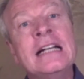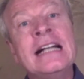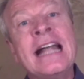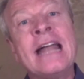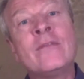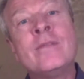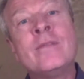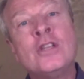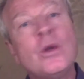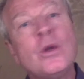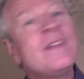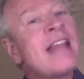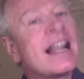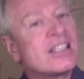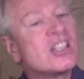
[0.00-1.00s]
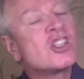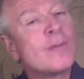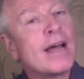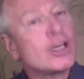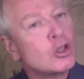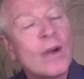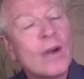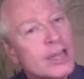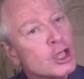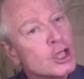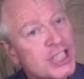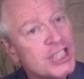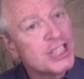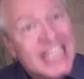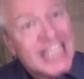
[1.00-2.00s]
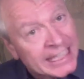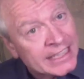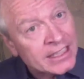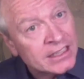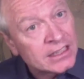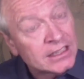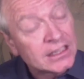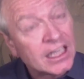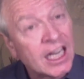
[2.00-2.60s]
And we've been doing that since about 2013.